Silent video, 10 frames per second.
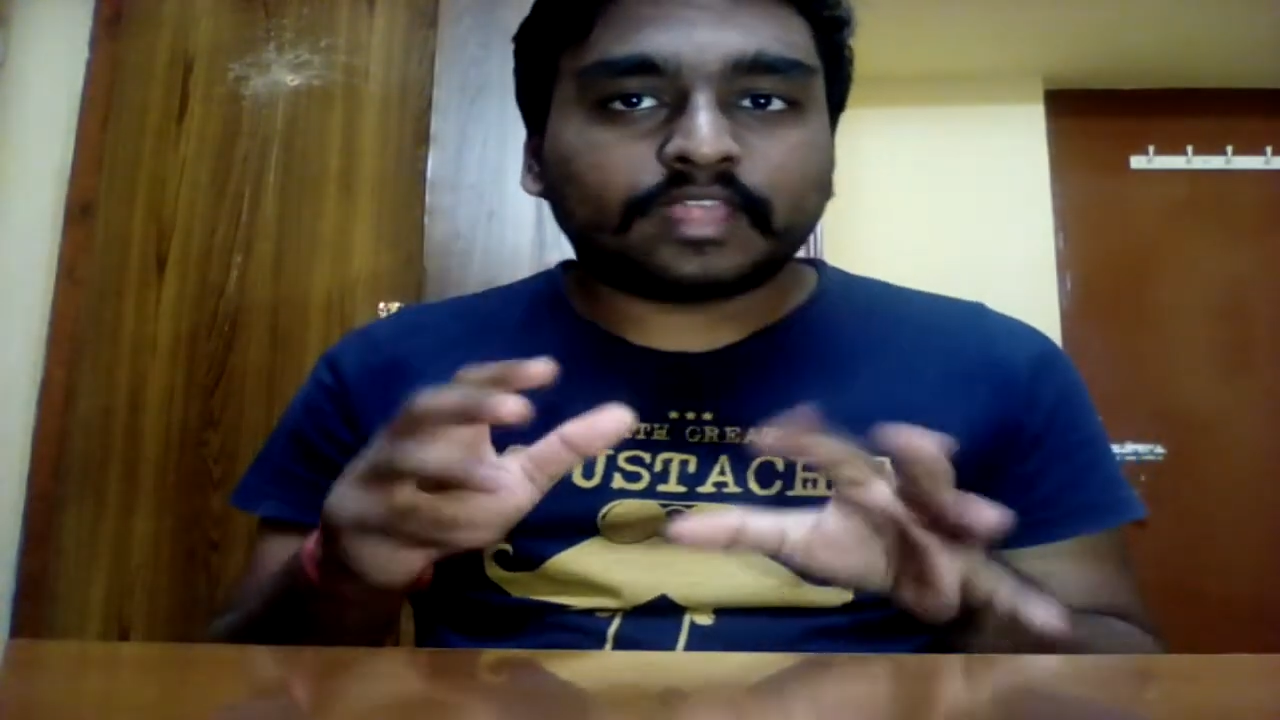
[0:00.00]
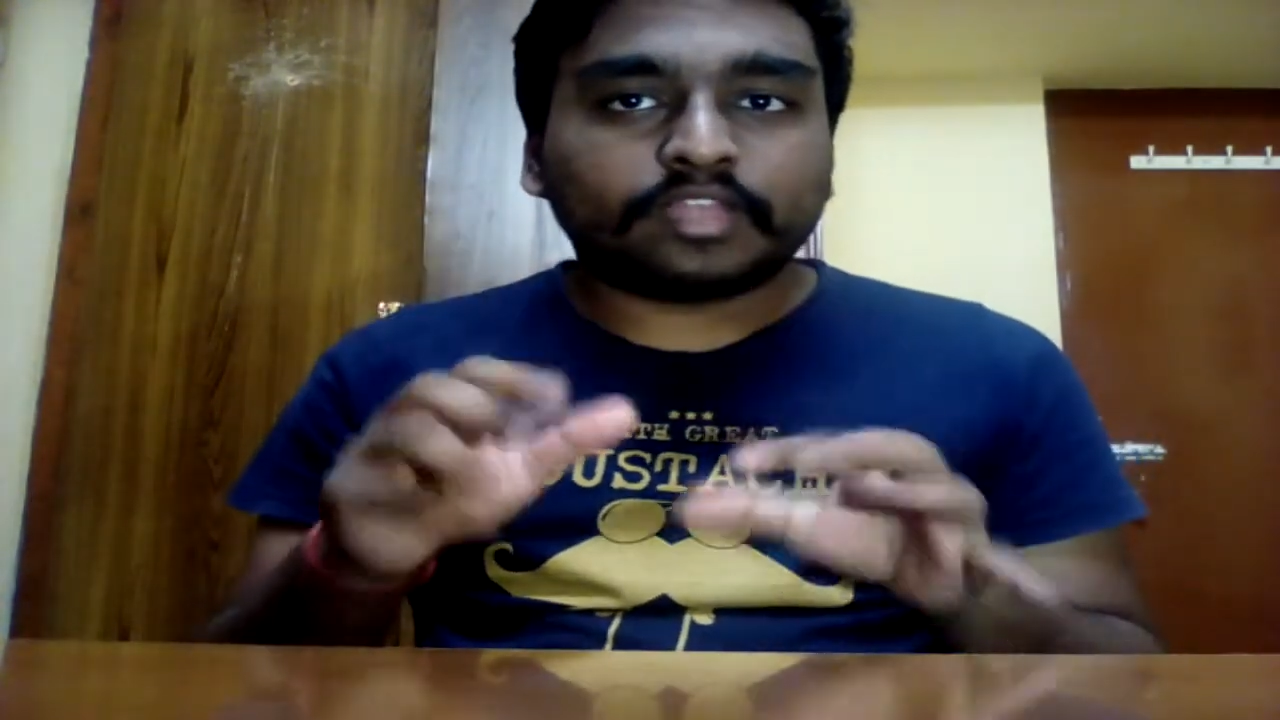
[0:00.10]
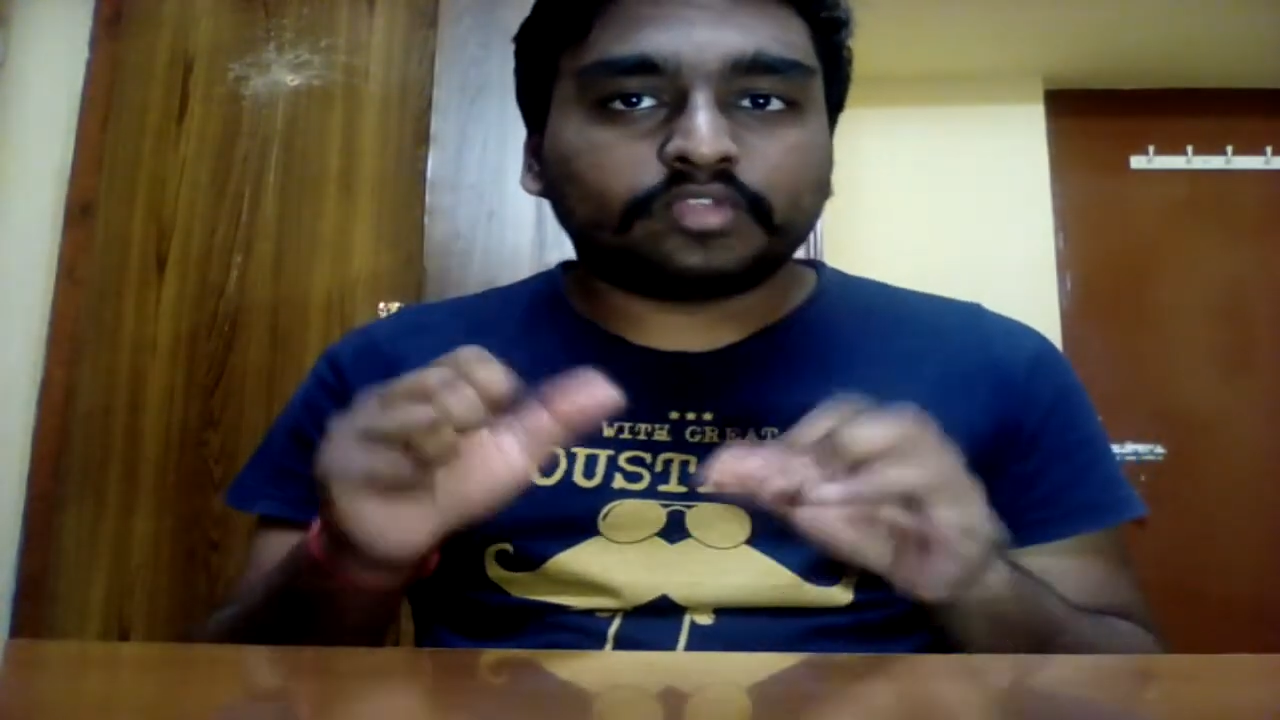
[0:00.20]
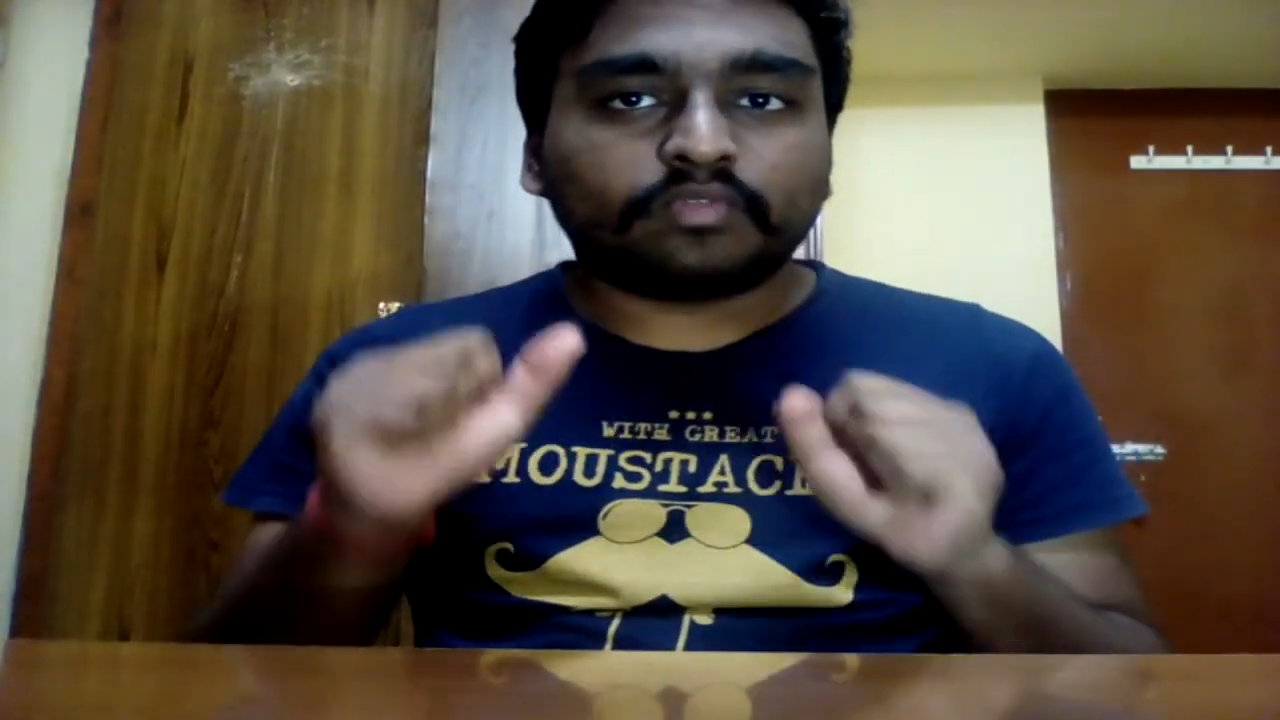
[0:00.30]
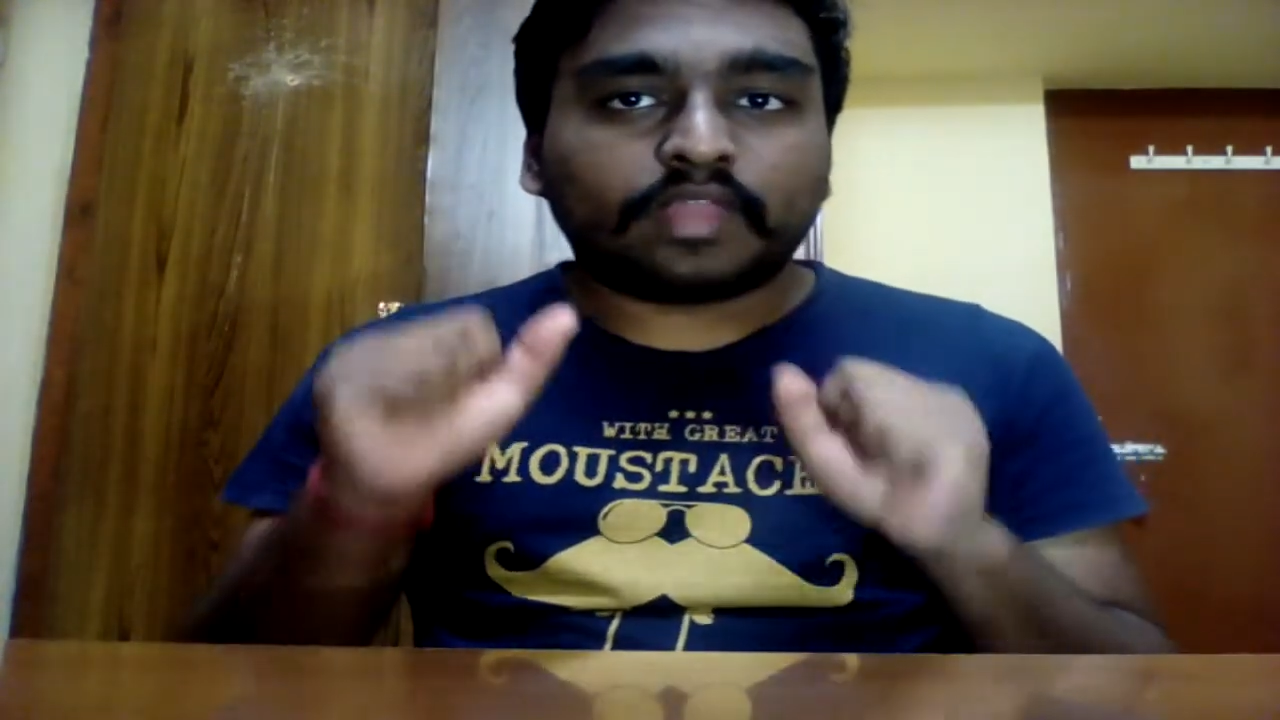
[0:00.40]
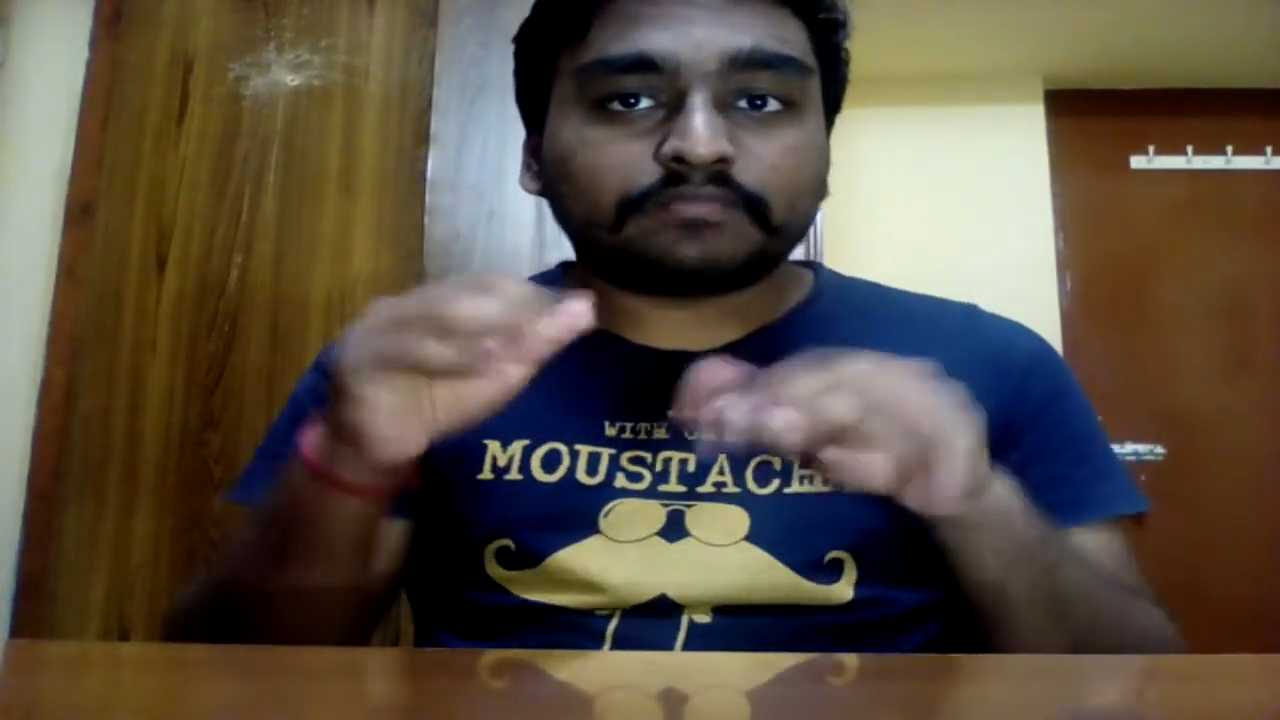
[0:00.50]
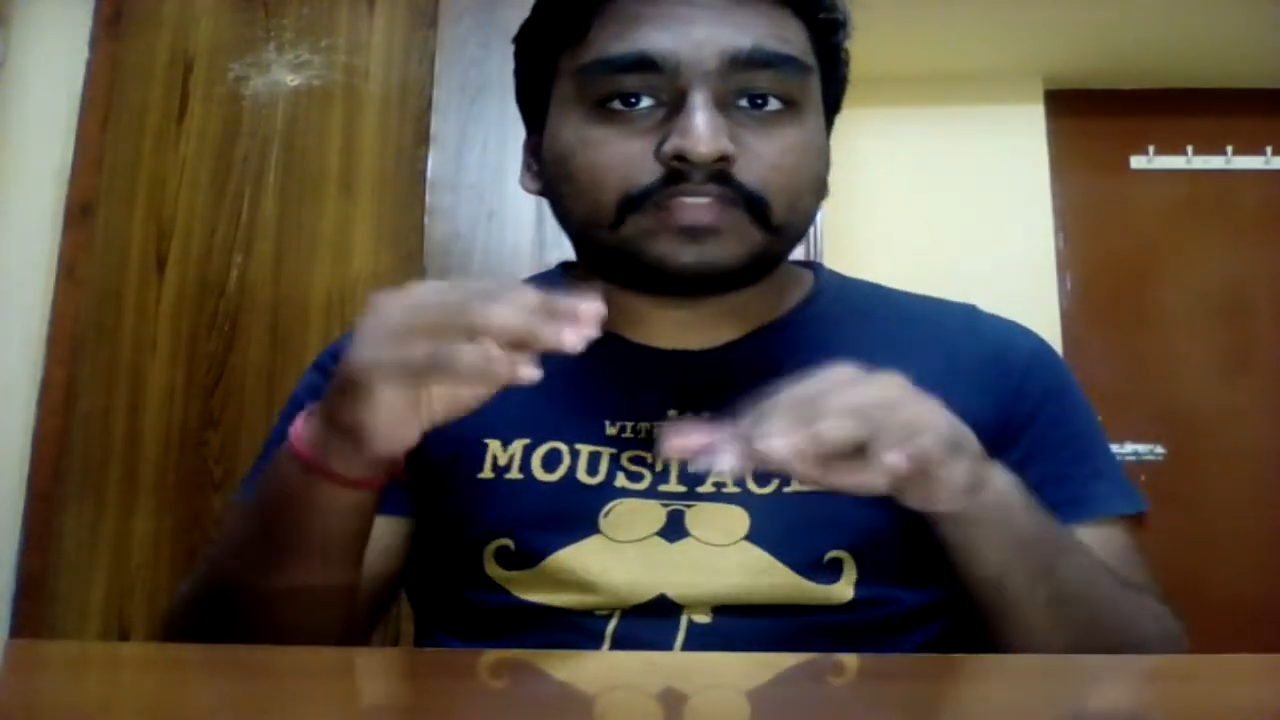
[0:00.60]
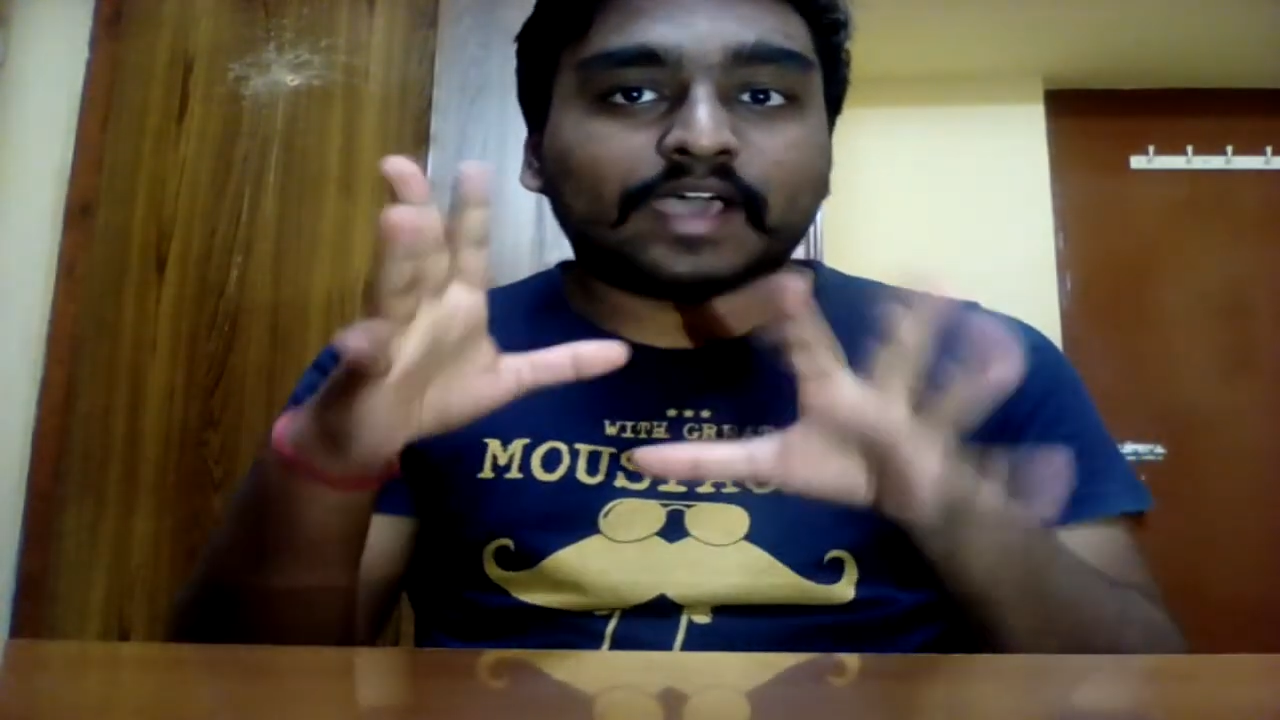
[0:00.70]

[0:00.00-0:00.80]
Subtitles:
that you left